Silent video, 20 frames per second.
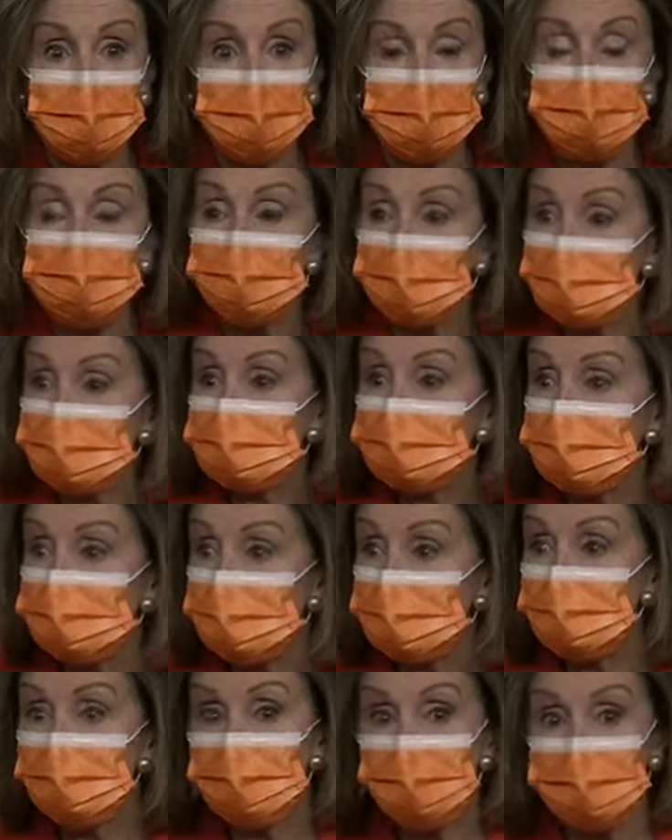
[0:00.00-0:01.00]
We really
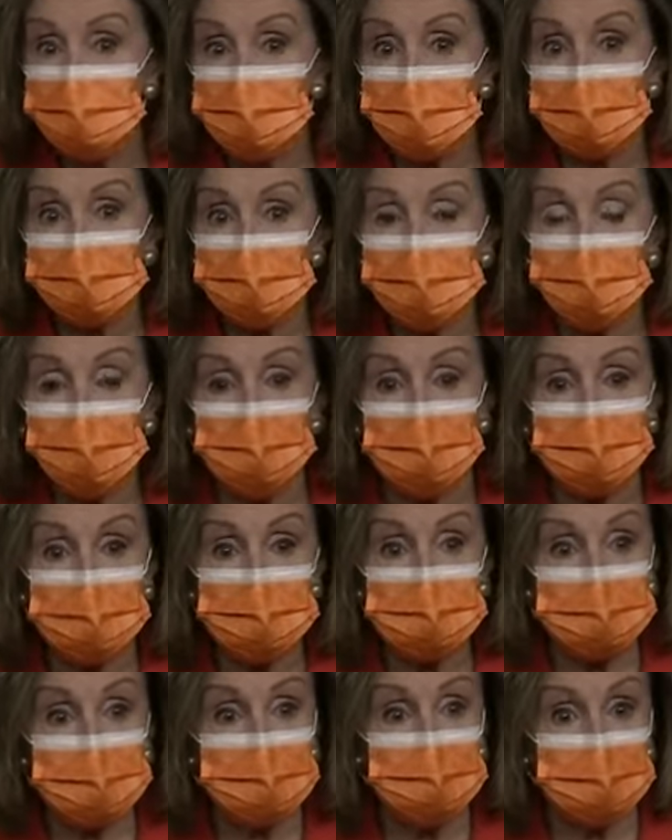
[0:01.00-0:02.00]
need to address the water
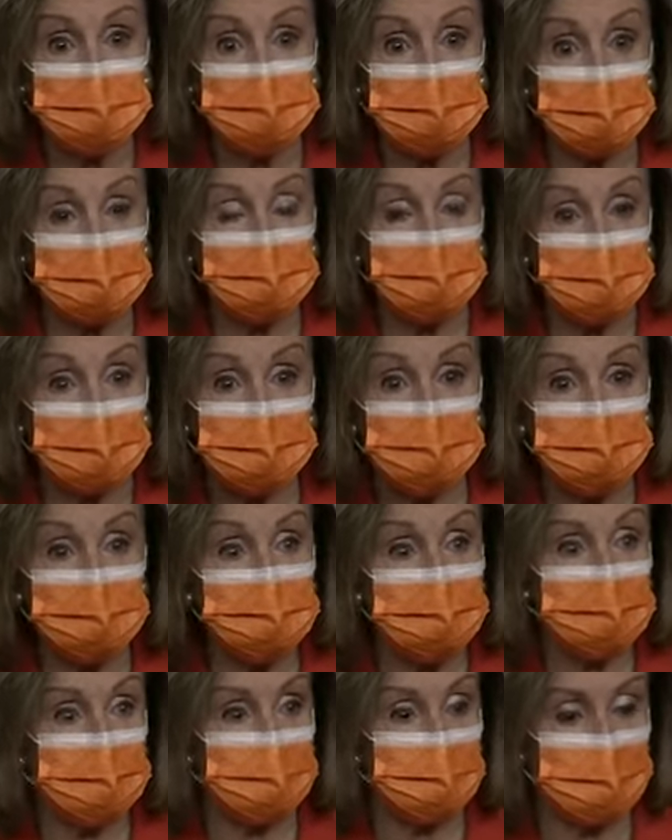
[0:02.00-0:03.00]
systems in our
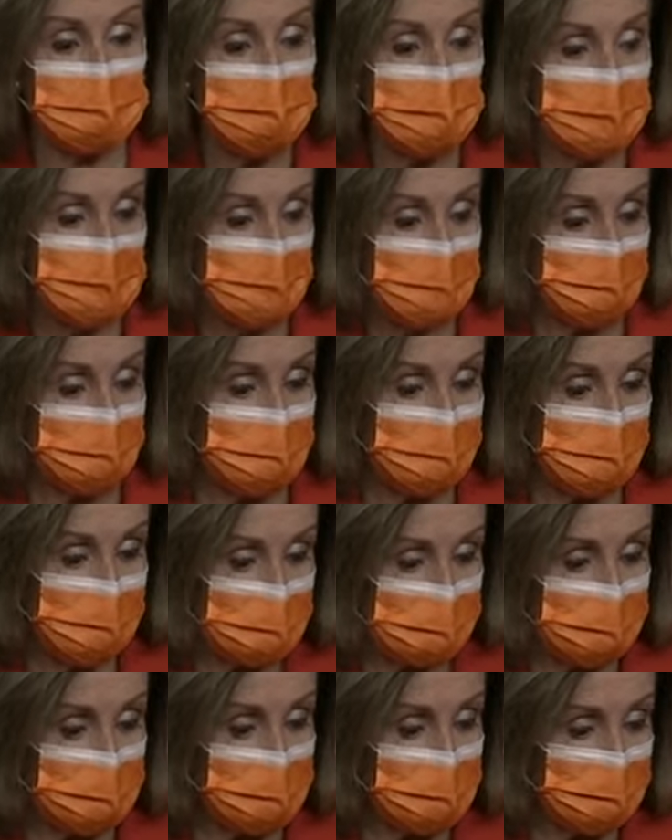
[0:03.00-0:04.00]
country. And one of
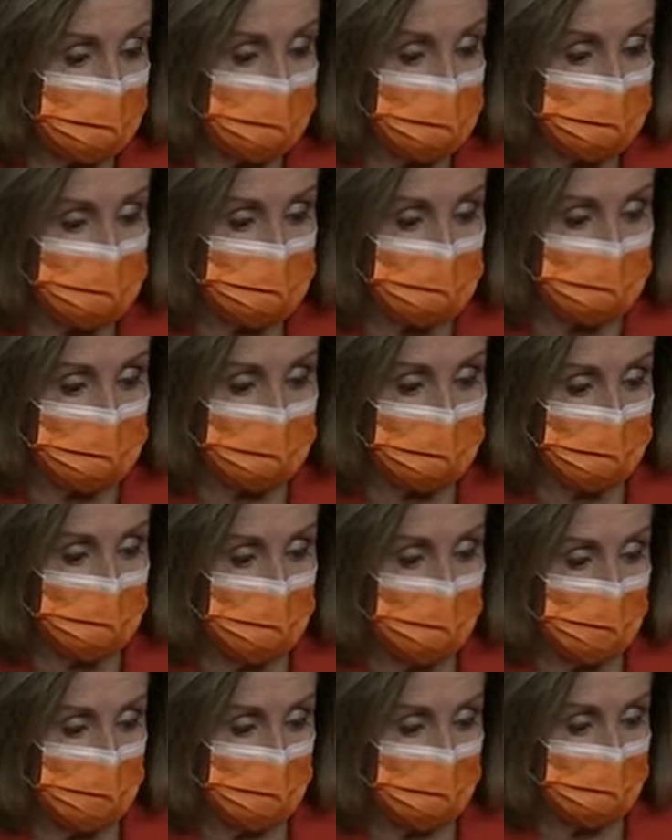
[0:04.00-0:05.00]
my colleagues,
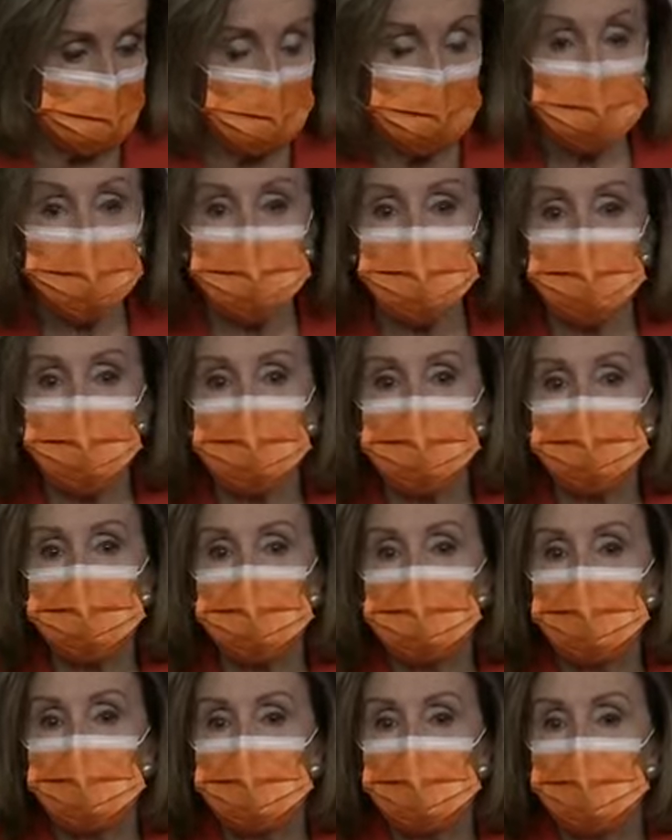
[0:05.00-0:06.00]
Congresswoman
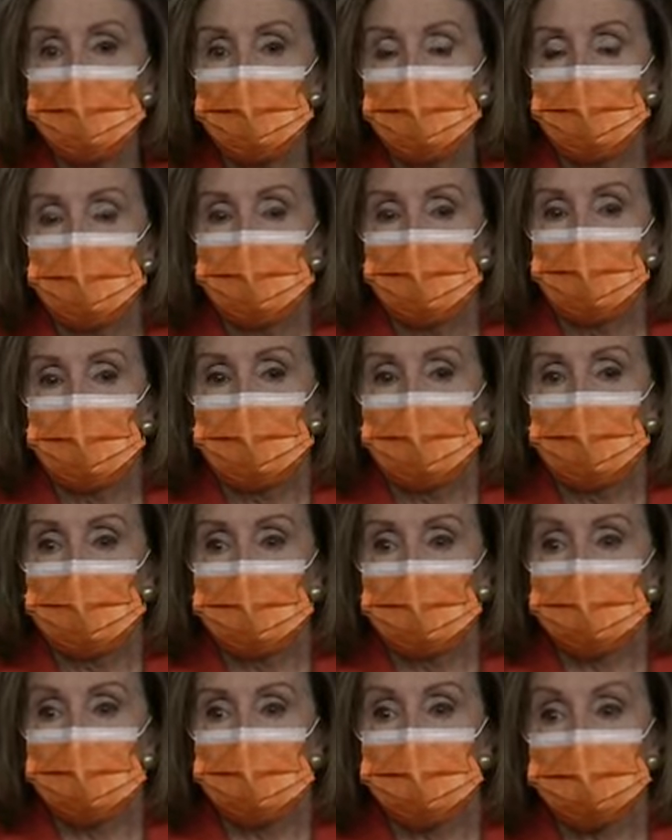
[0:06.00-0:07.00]

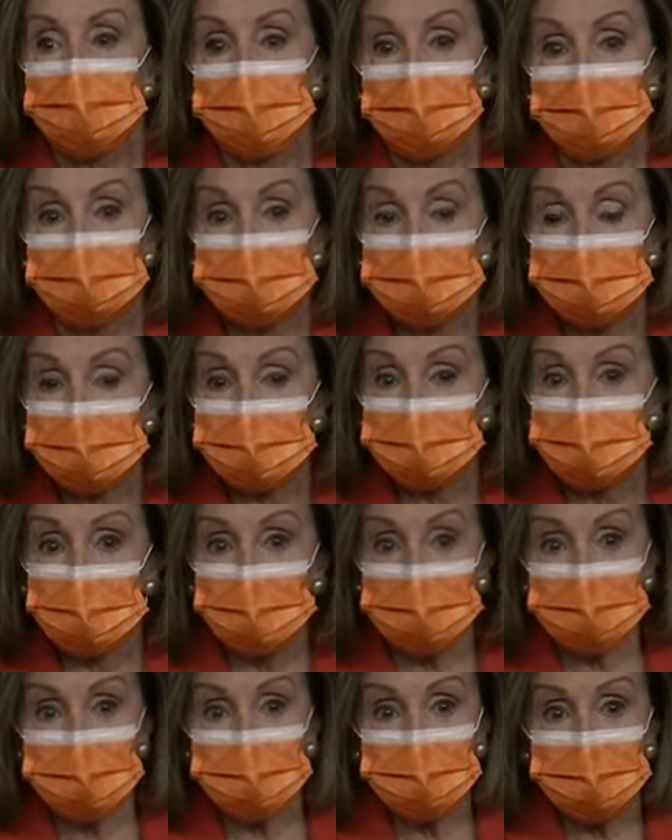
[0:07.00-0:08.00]
Tlaib,
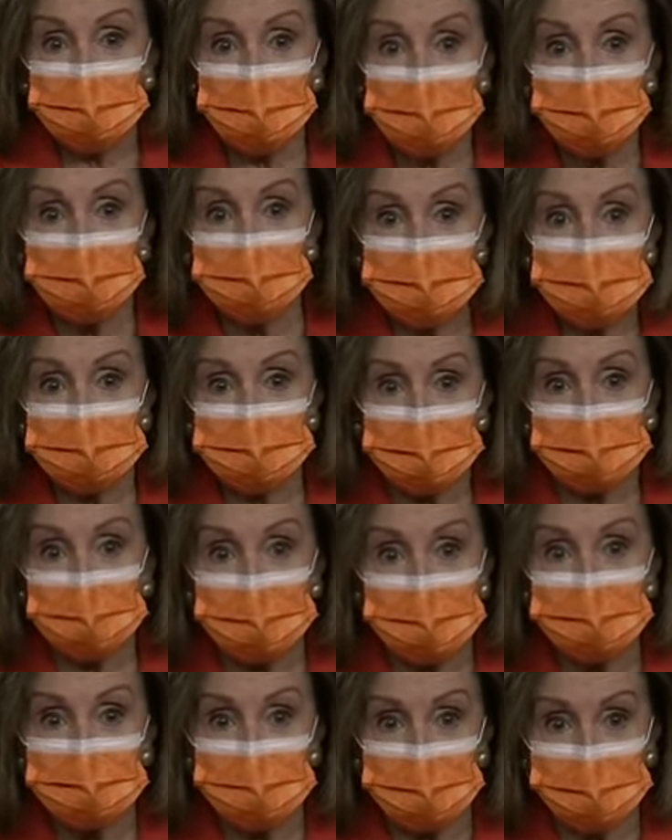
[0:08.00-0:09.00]
has been on this
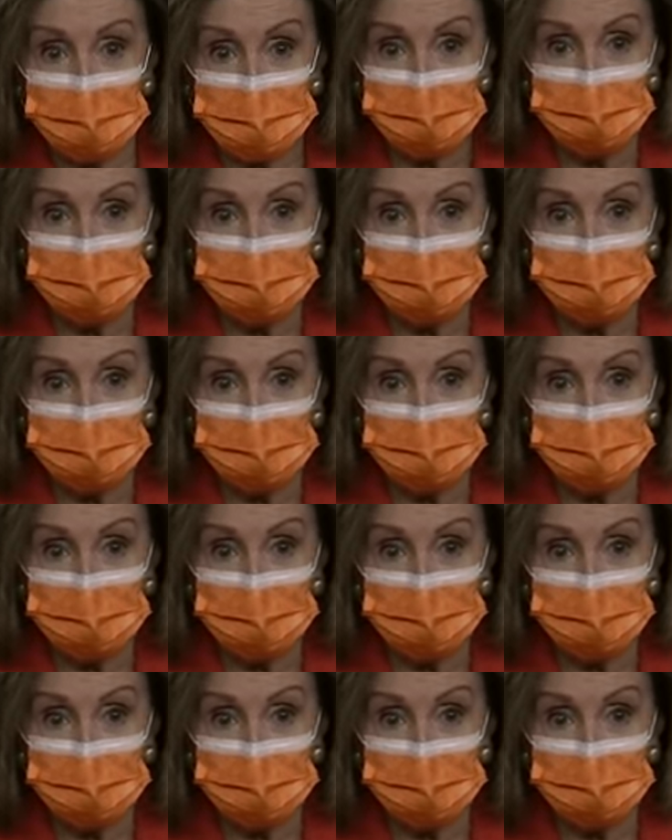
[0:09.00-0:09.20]
case